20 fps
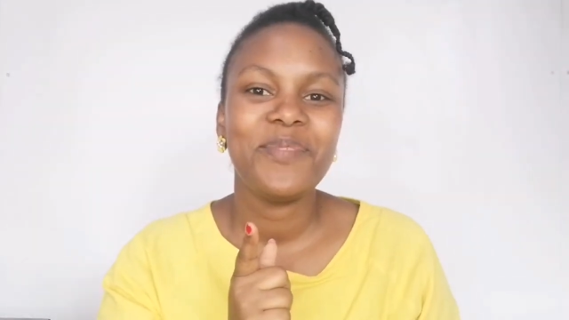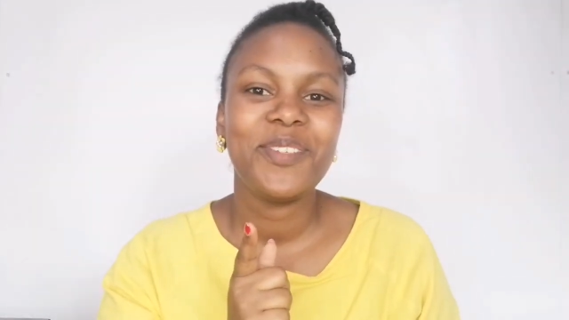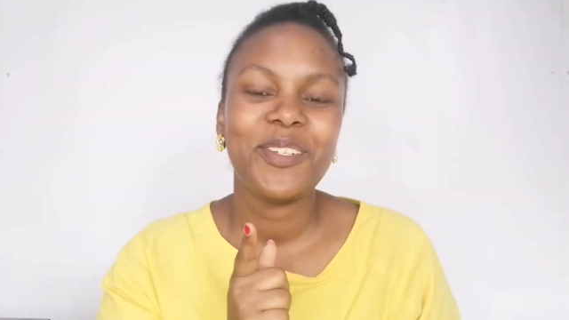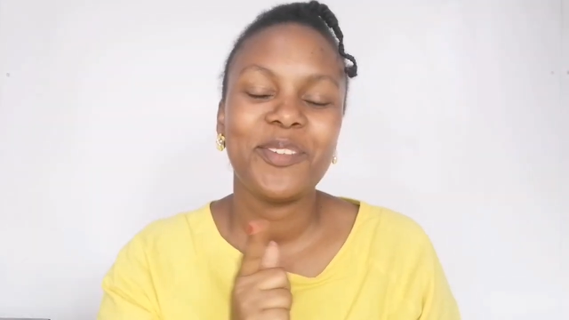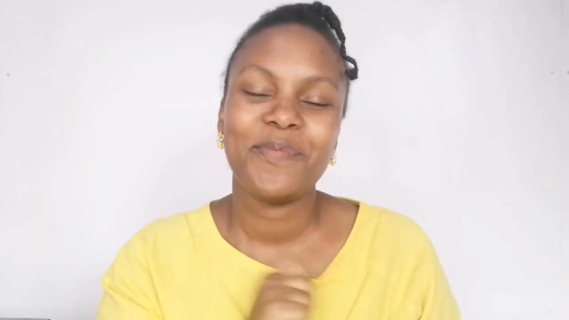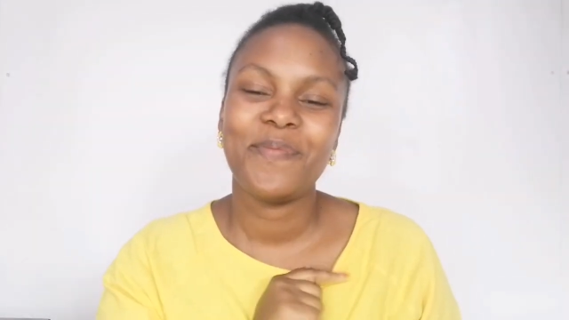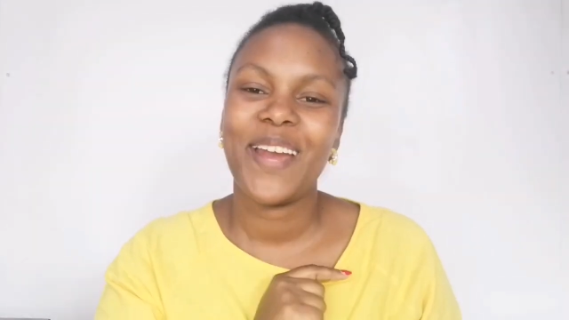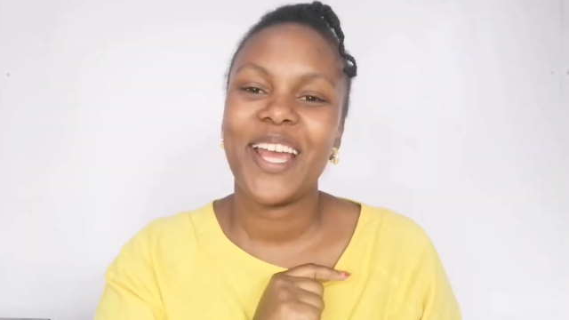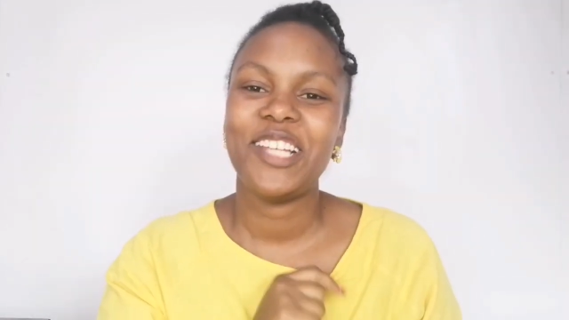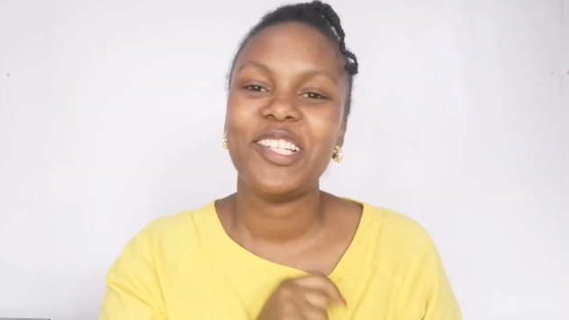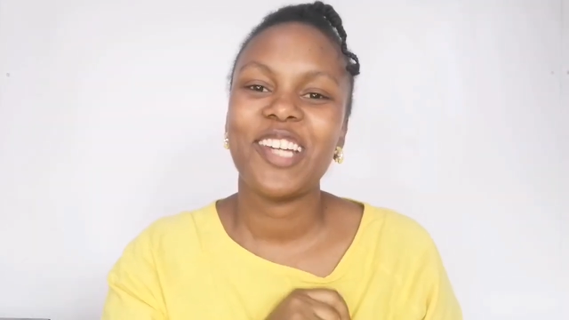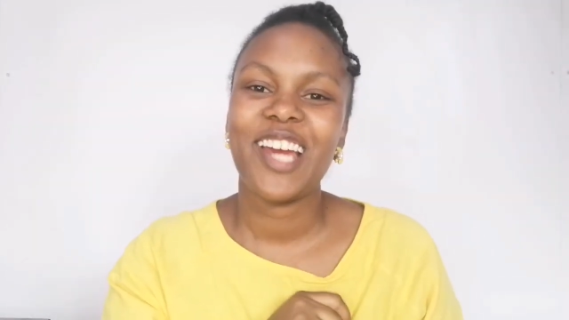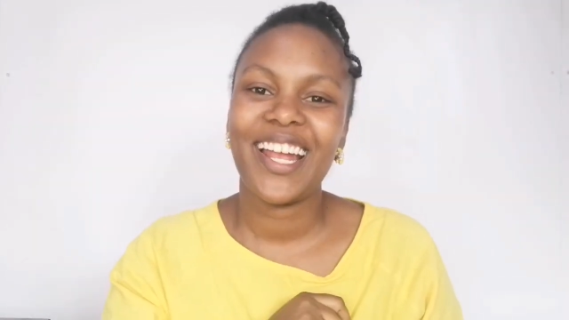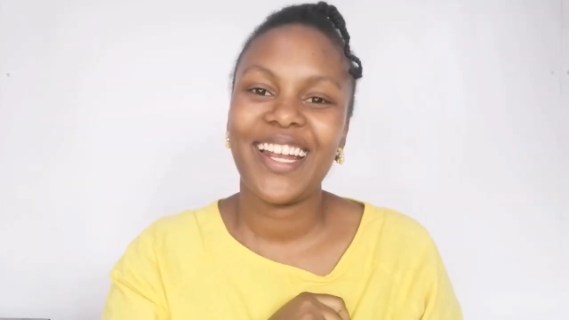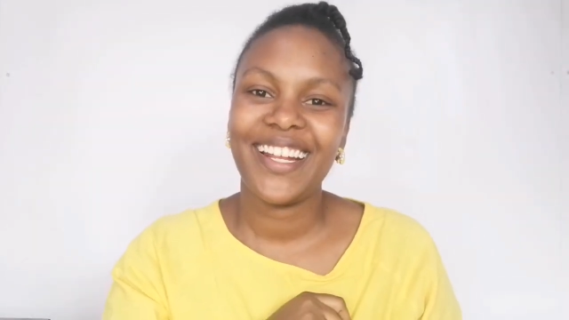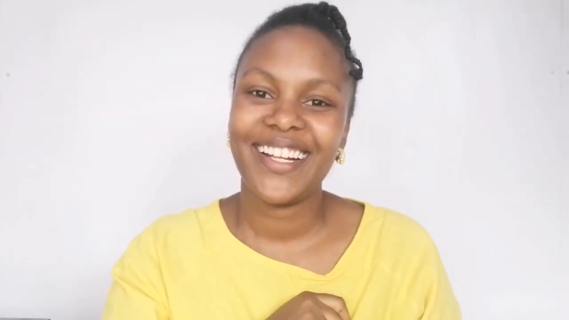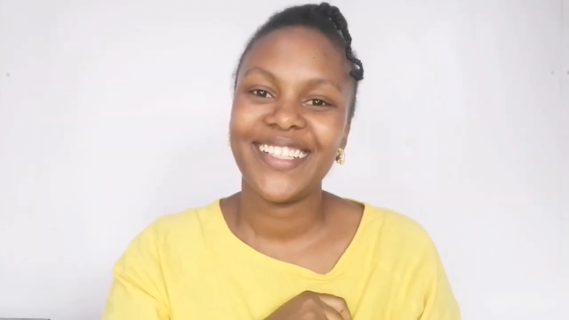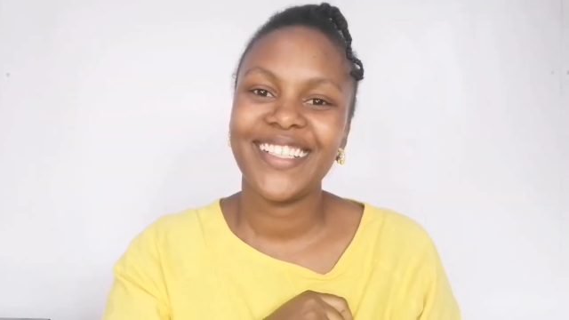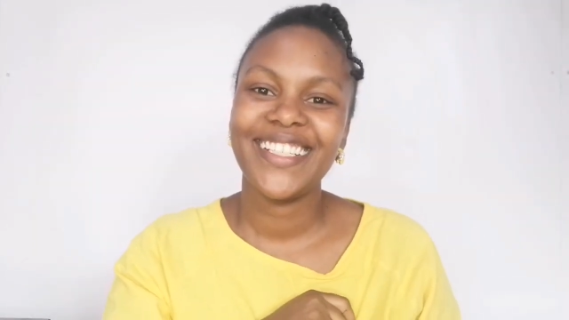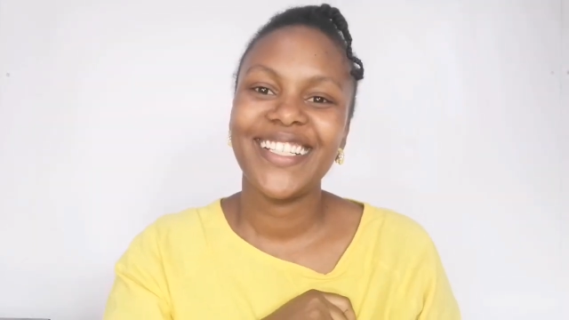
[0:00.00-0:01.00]
to my
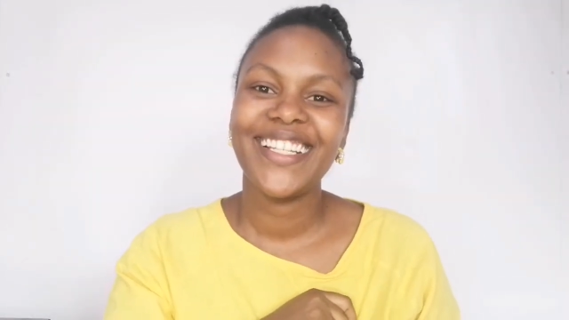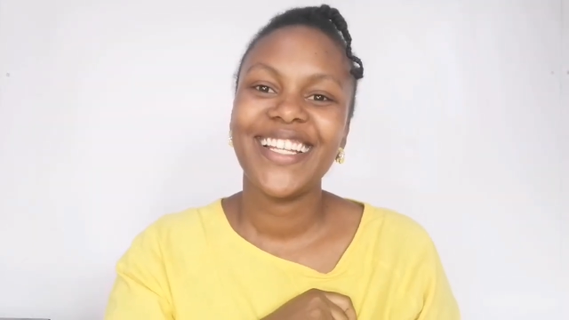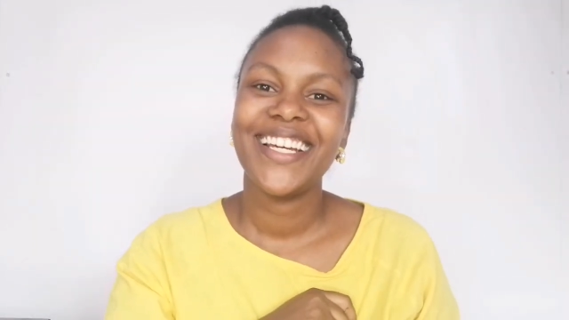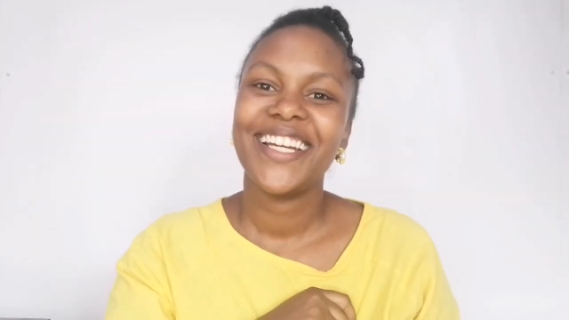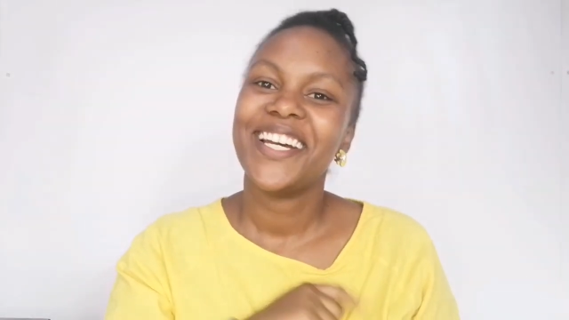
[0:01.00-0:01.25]
channel.